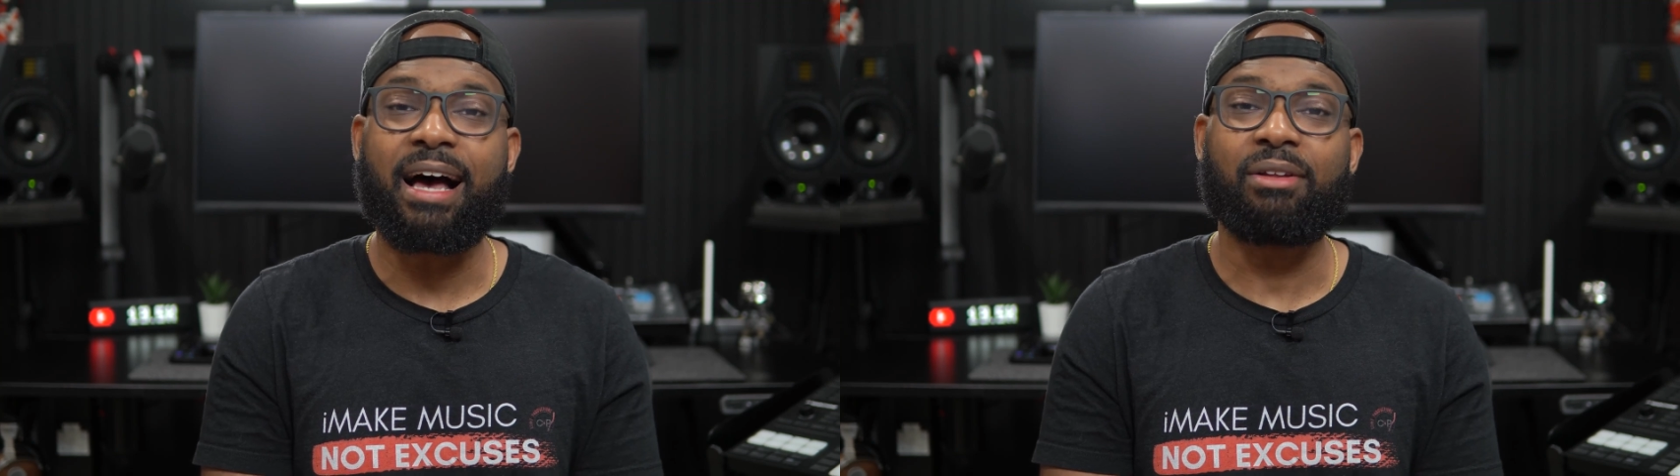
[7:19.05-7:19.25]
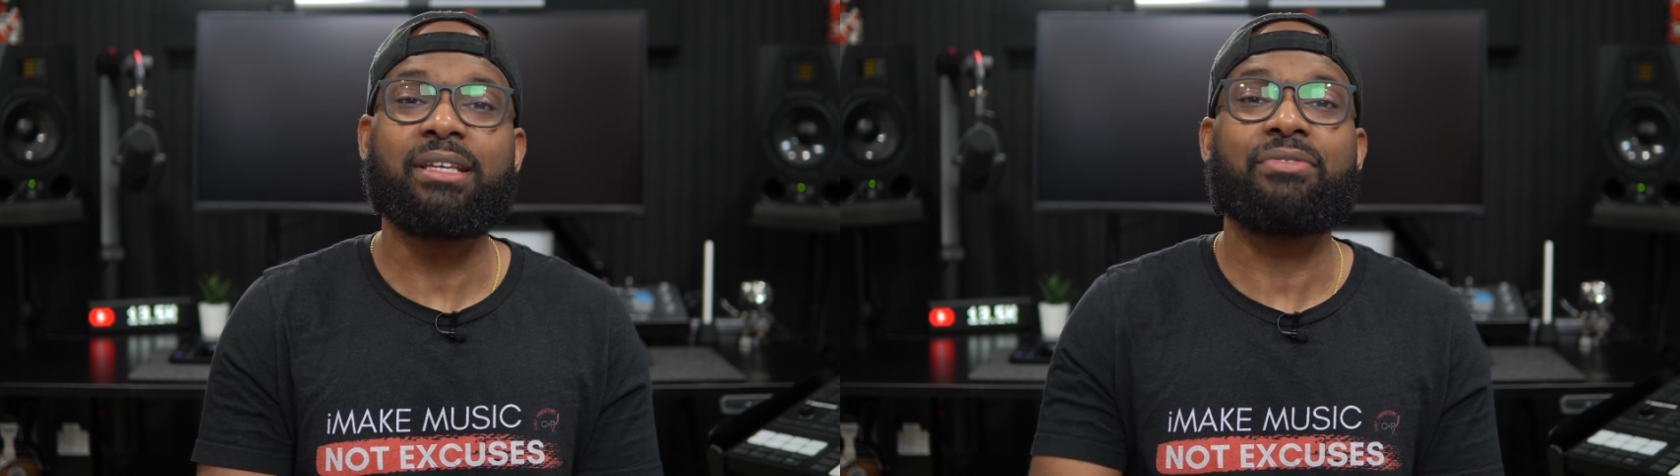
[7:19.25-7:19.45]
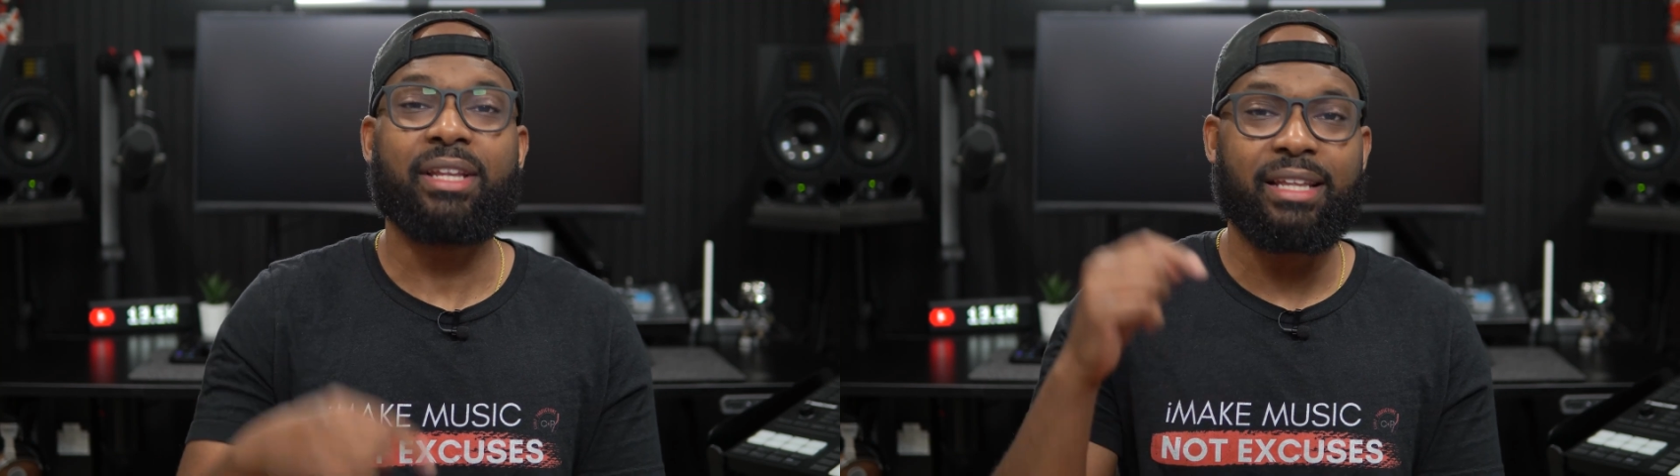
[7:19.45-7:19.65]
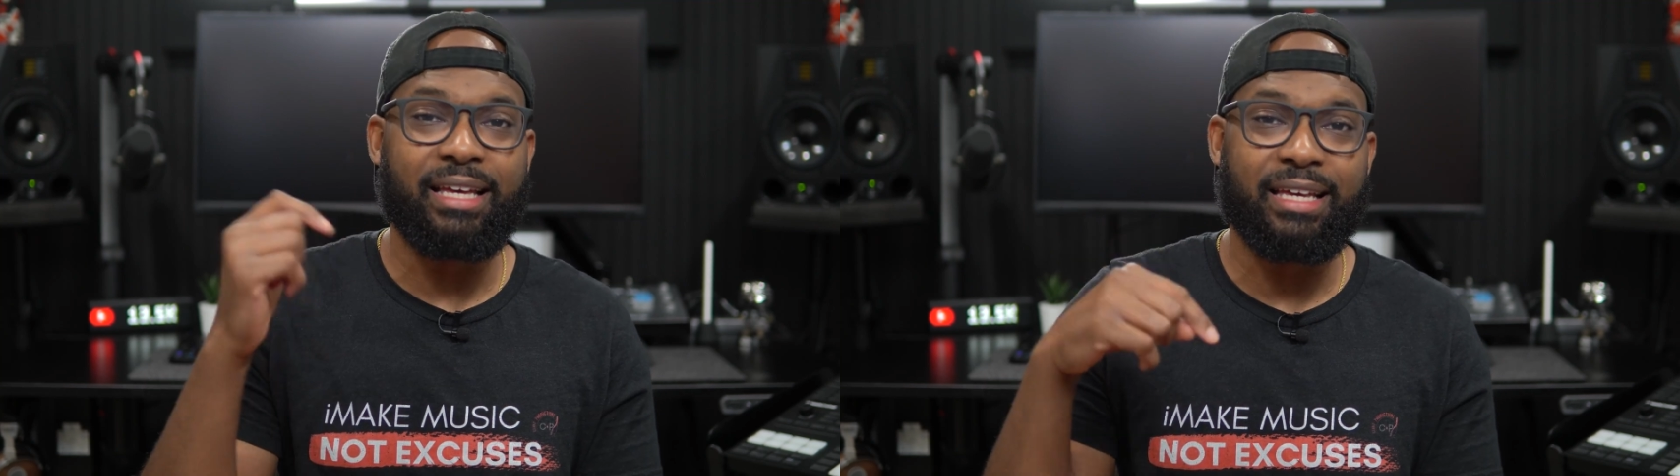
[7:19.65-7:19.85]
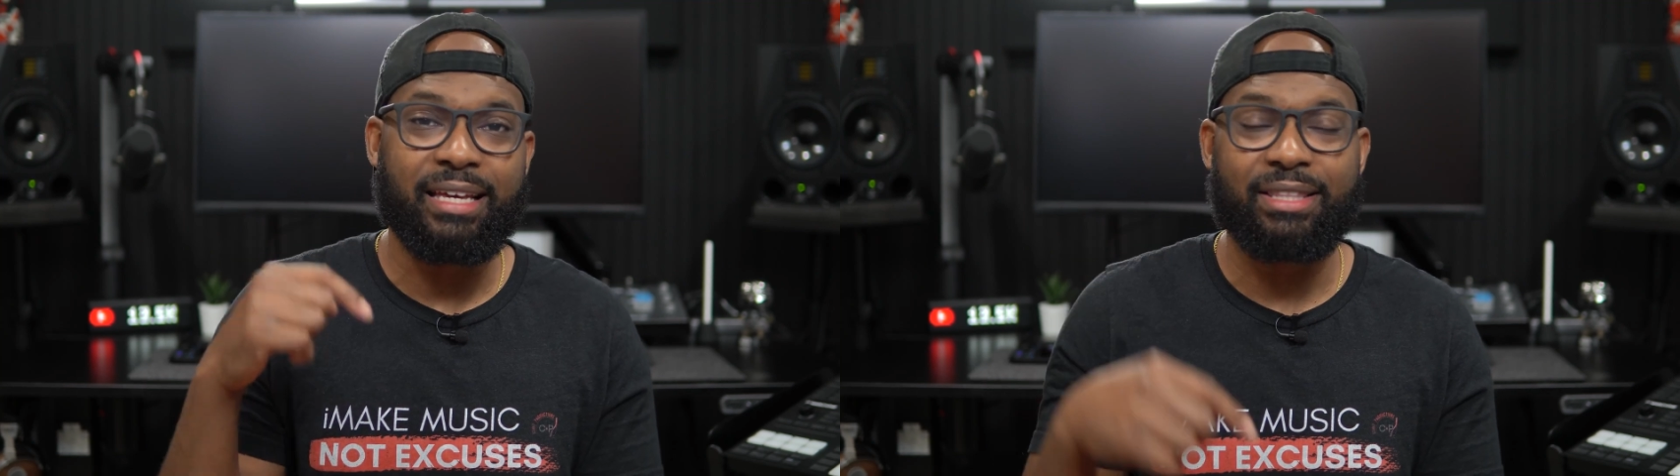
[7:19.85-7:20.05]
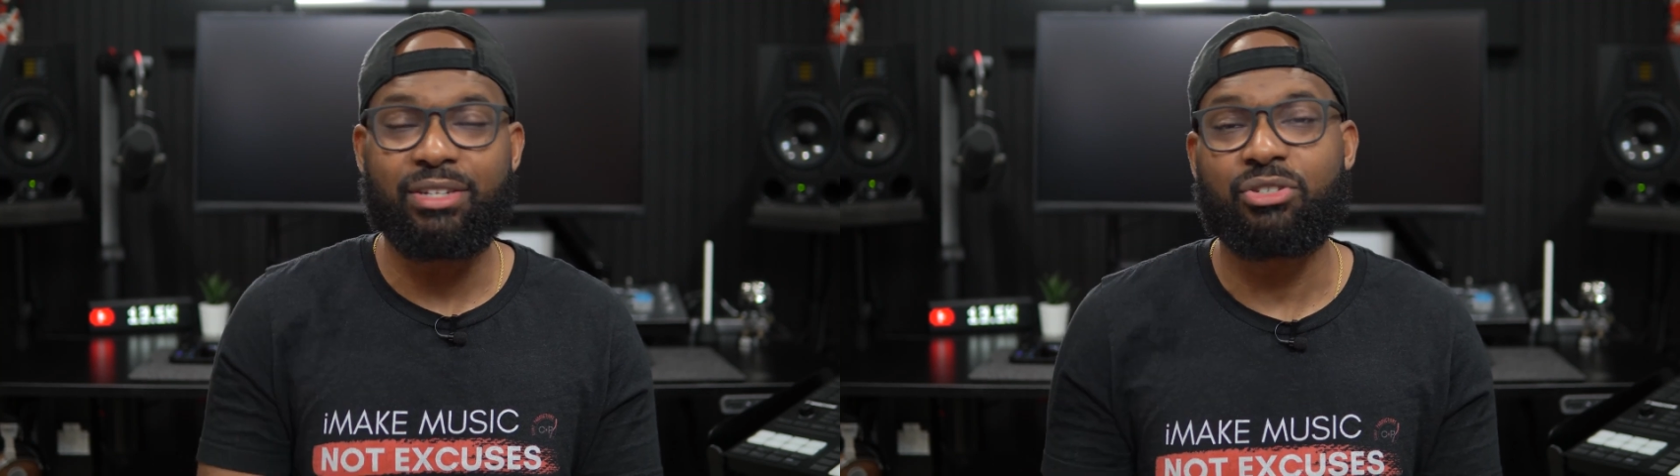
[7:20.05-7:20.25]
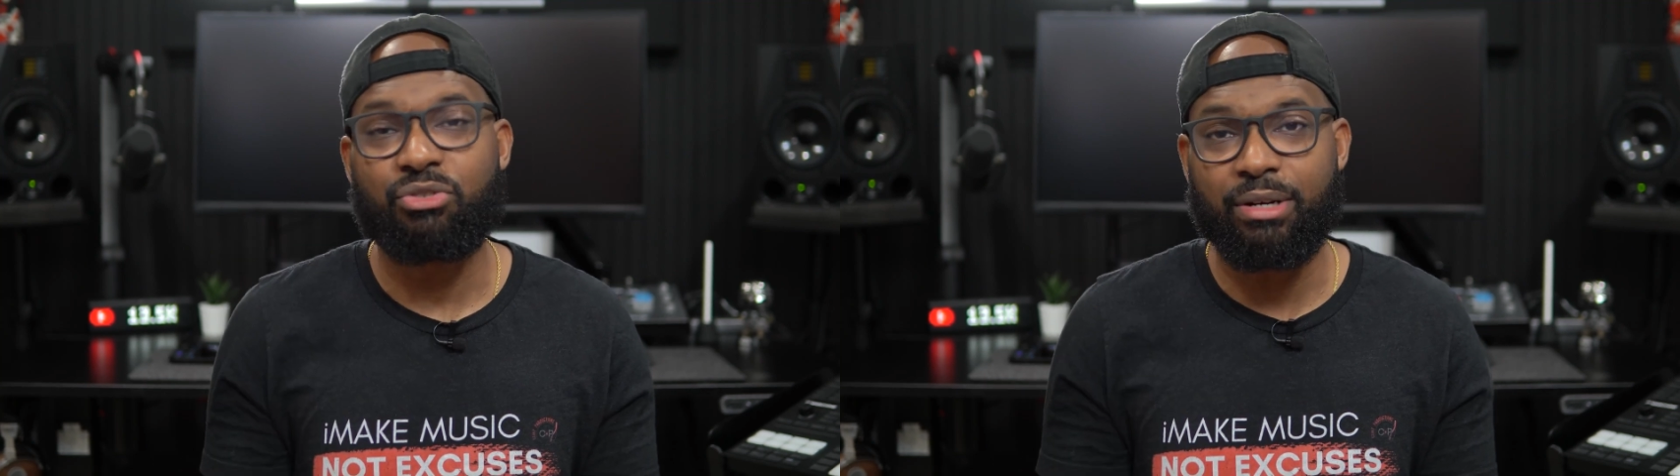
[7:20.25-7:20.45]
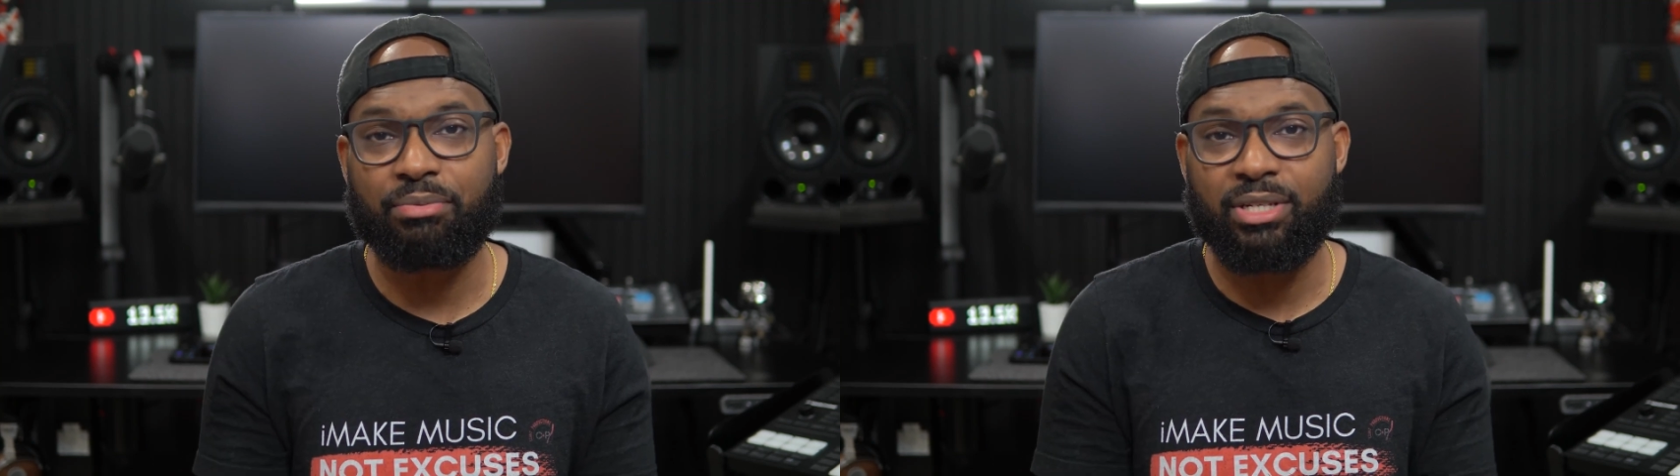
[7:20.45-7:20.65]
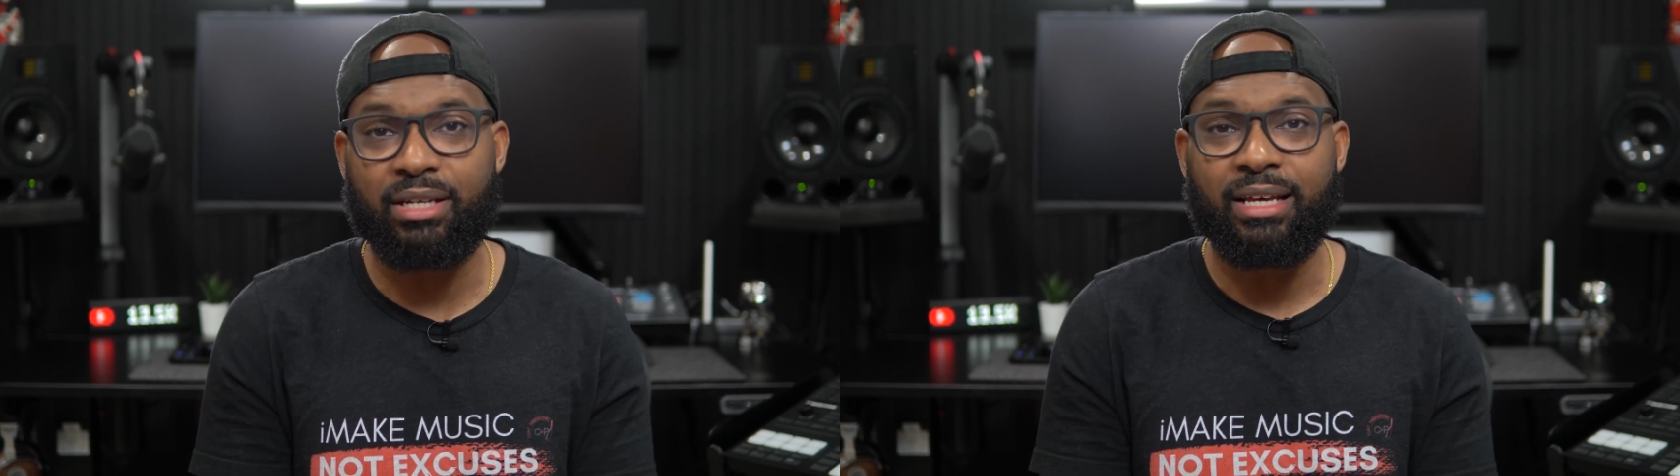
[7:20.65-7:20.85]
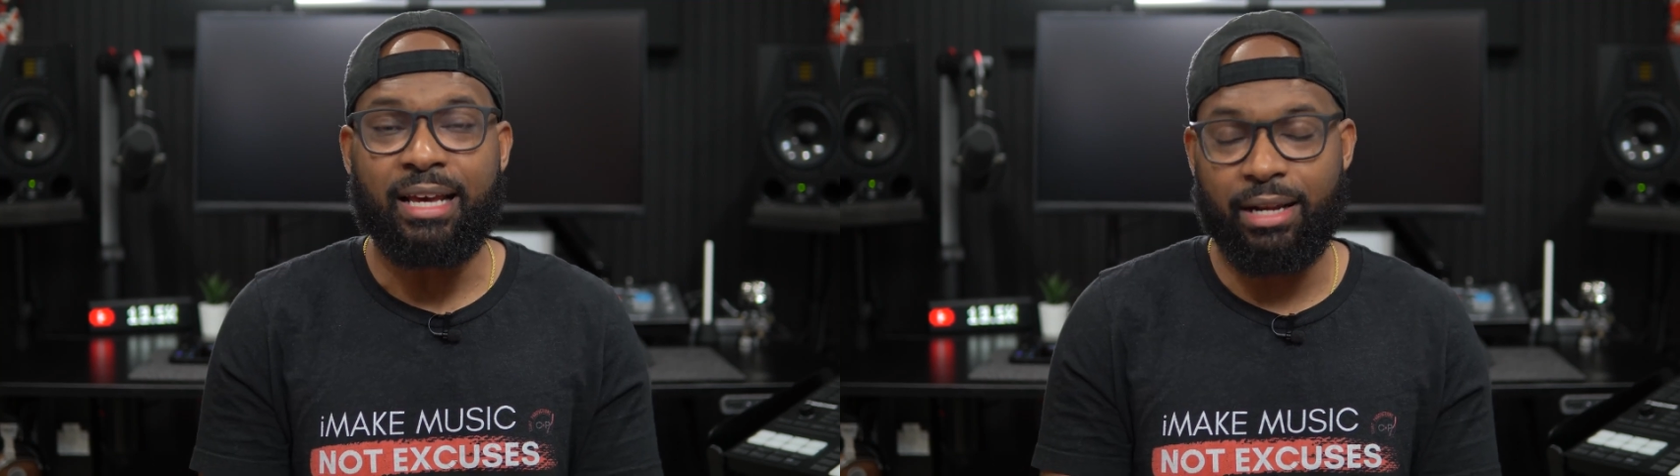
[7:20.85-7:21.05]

I'll leave a link in the description,